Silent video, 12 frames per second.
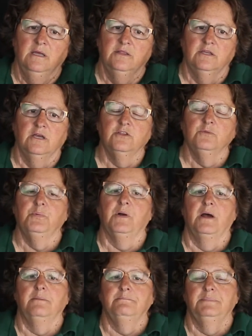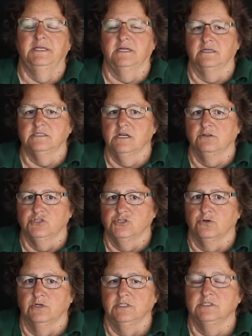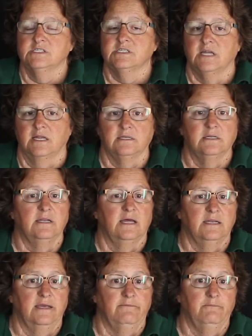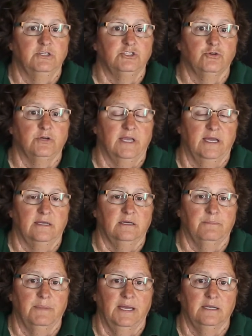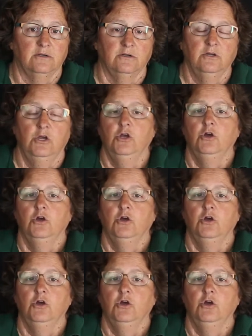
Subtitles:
The other problem, because our soils tend to not have much organic matter,